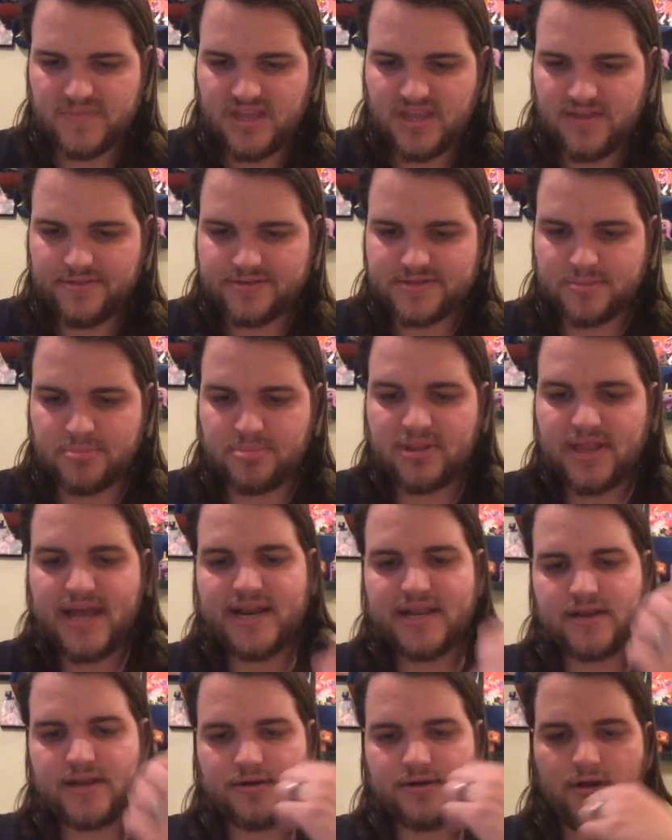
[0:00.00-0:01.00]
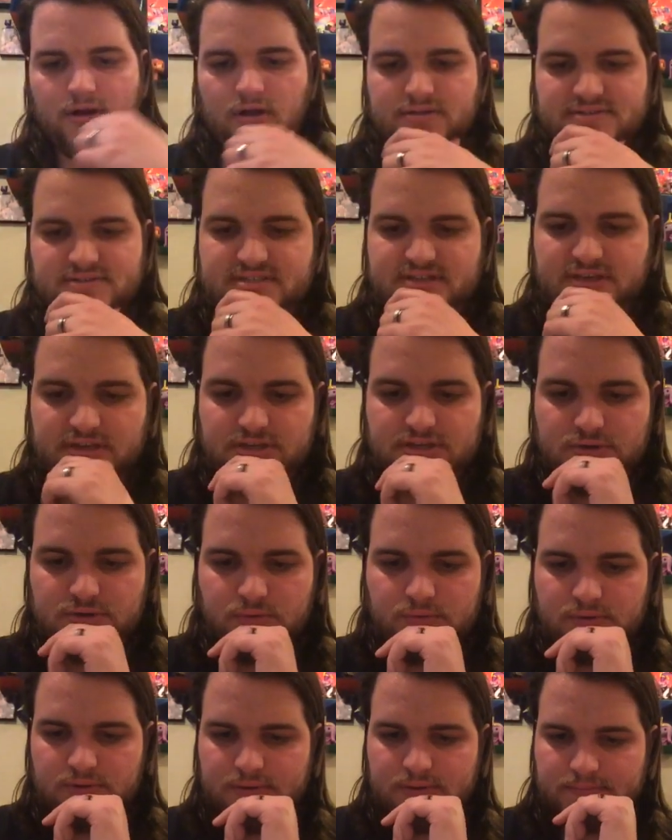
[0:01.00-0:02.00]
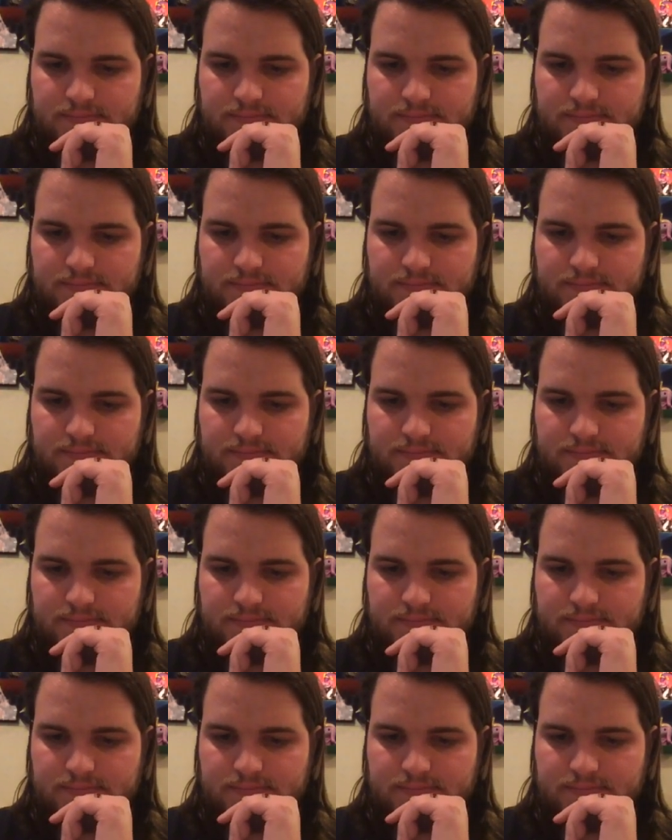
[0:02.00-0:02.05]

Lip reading: There's a planet here called Skadoon.